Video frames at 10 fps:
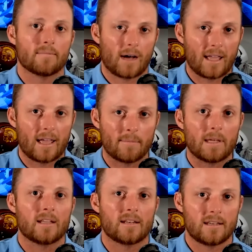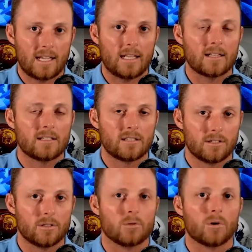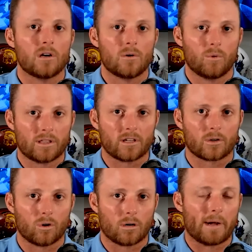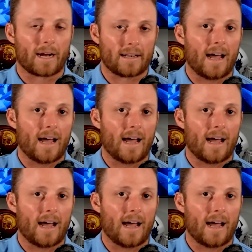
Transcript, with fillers: Miami needed to do with their quarterback.